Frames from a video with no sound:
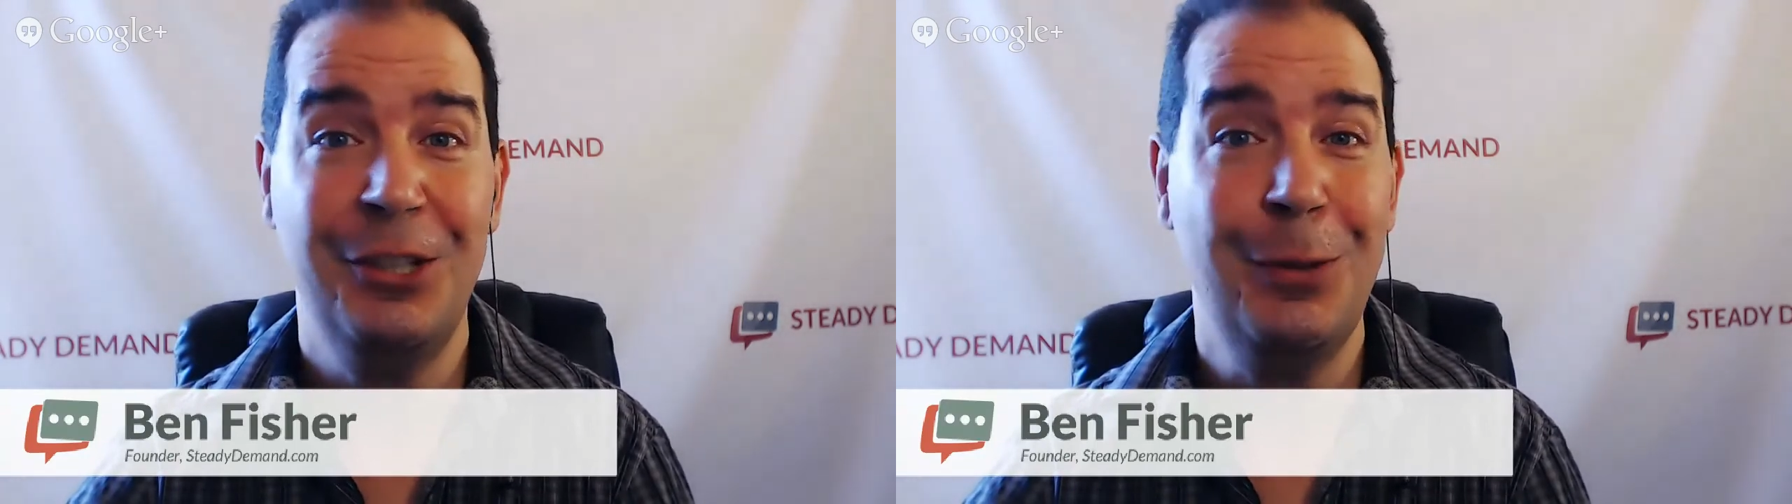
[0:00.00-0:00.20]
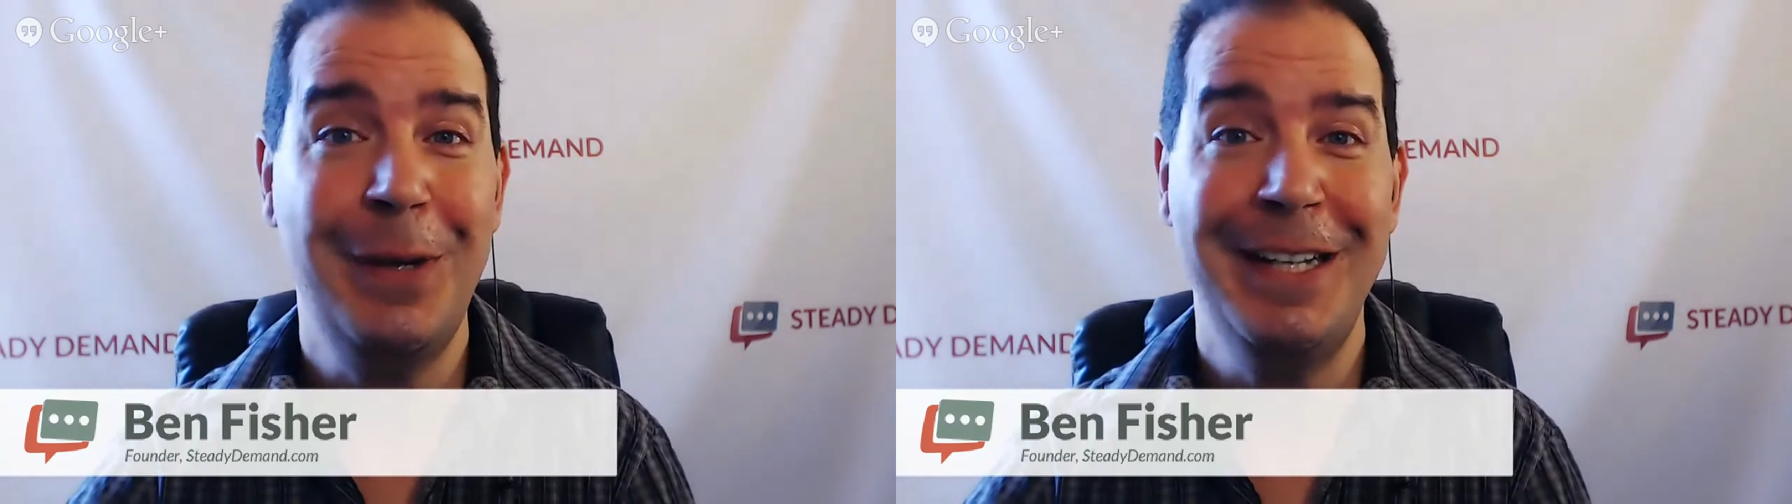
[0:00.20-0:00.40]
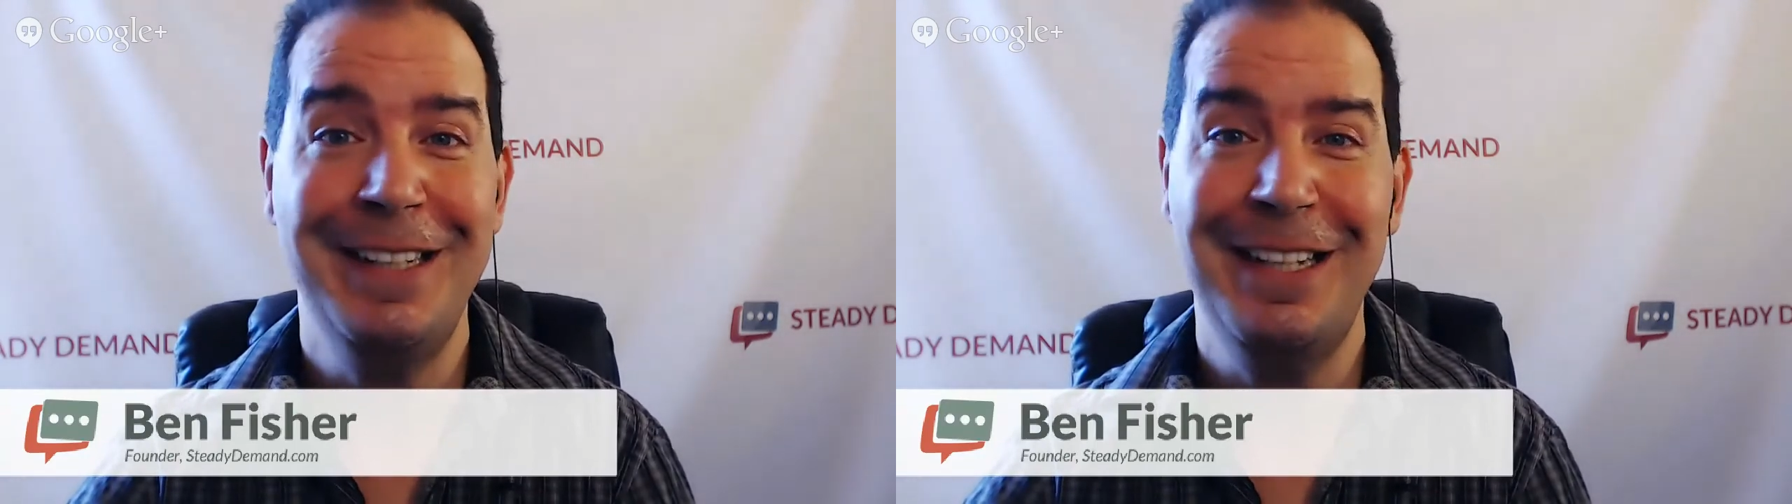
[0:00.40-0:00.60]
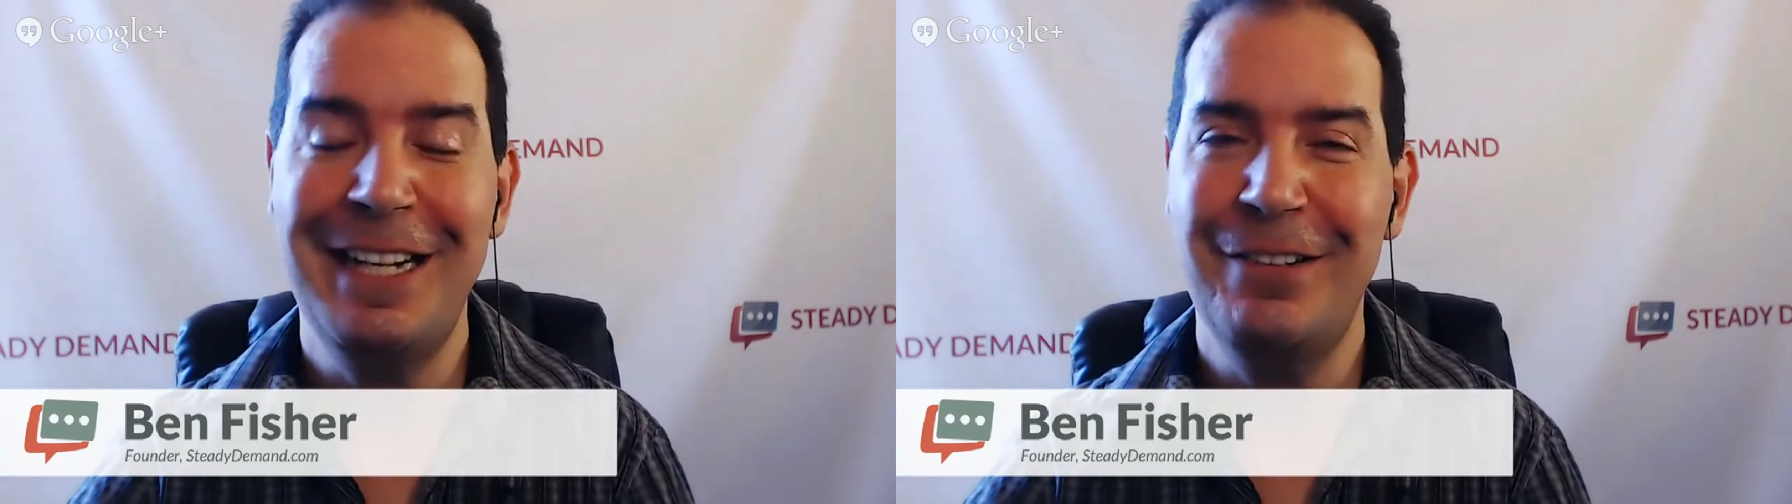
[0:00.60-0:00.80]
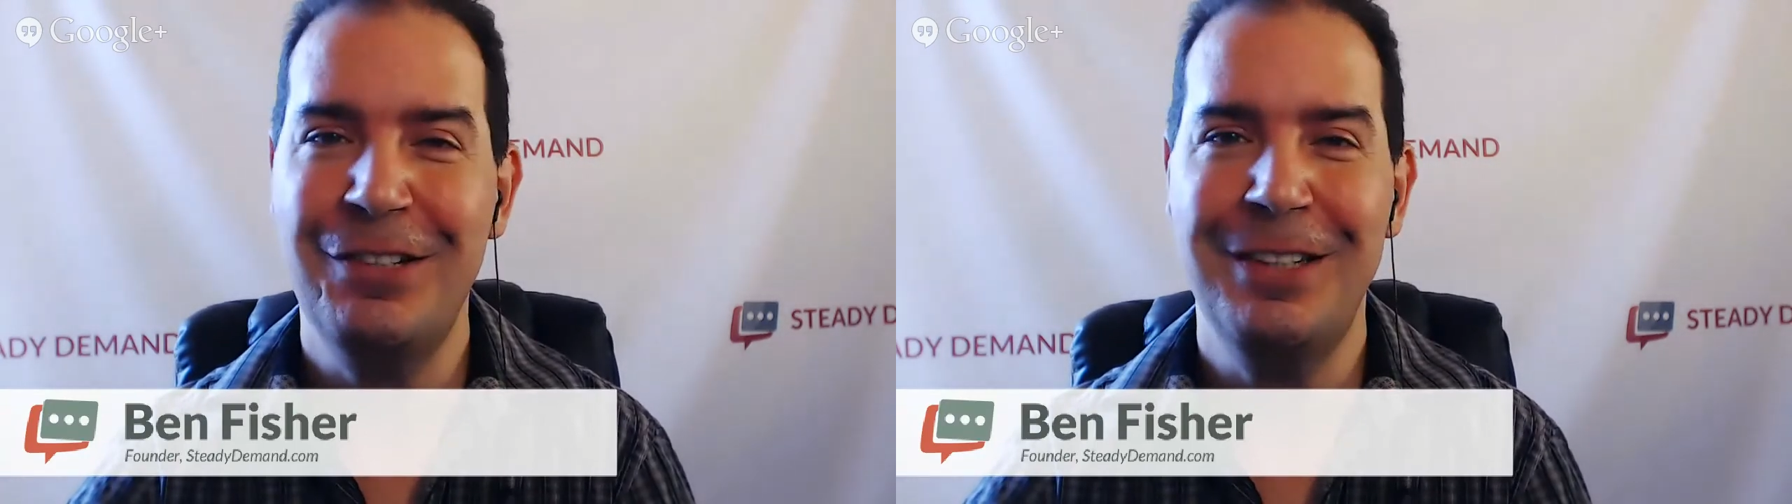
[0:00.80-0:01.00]
go ahead and
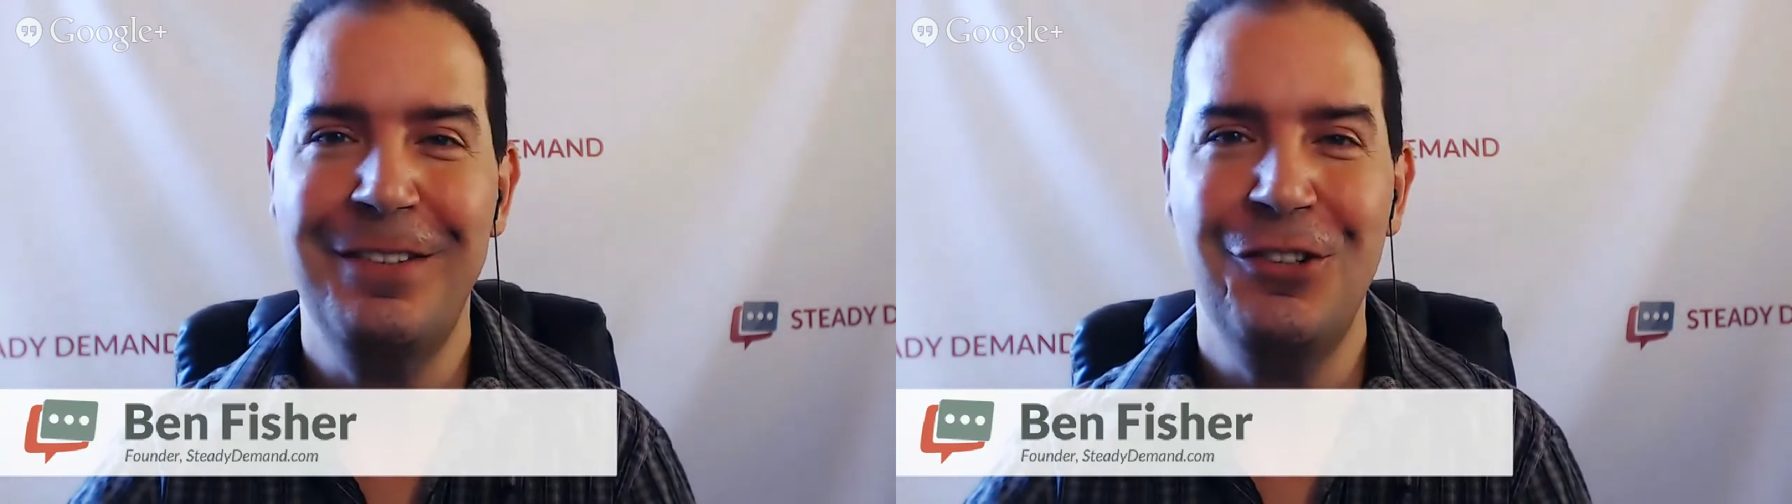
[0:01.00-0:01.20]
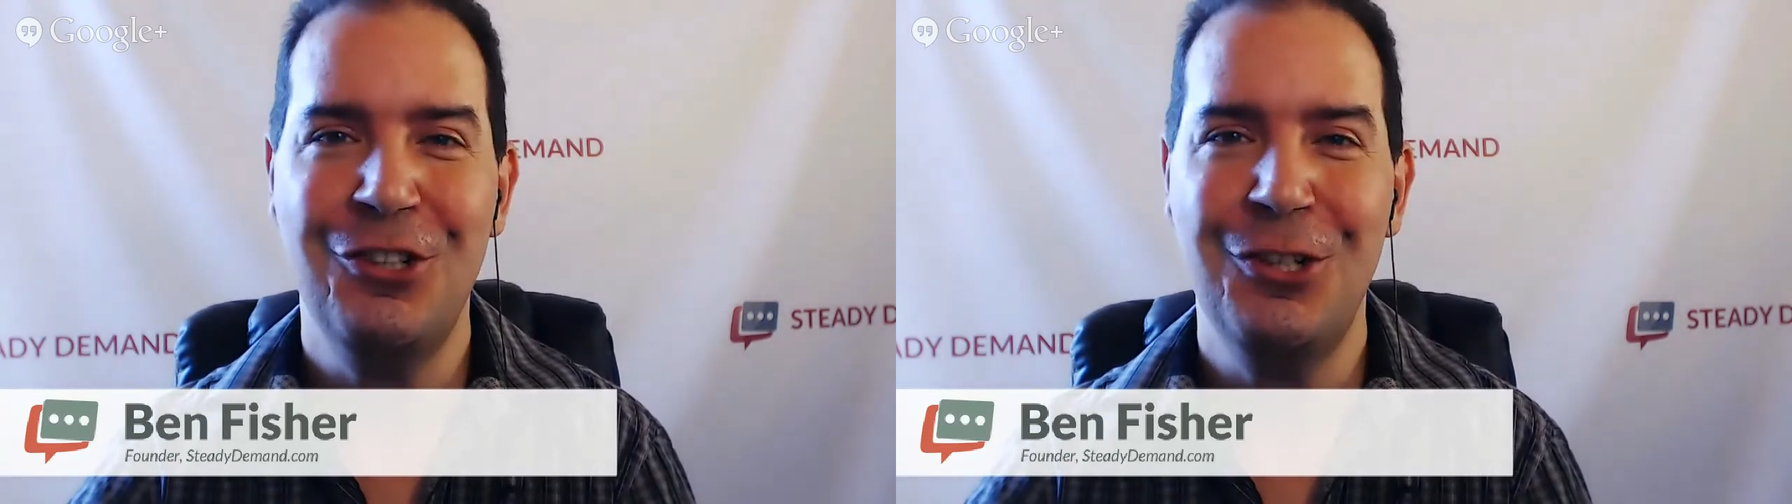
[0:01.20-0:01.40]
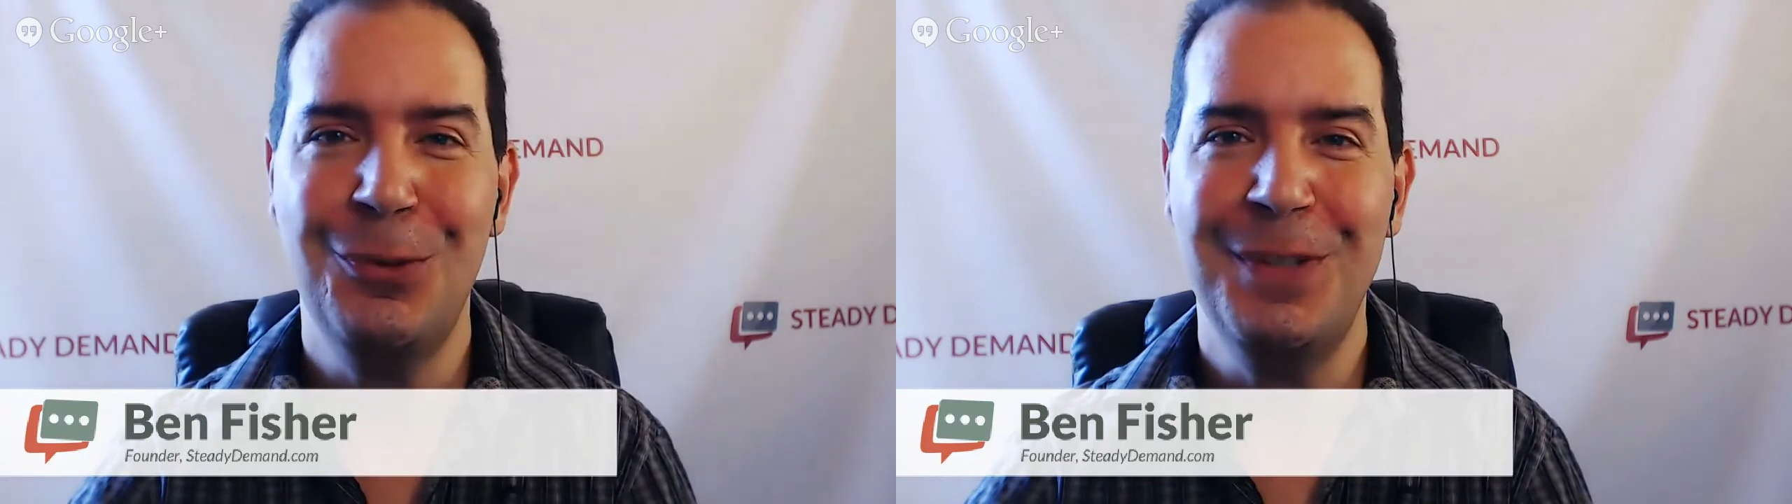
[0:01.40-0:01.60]
announce it on the show,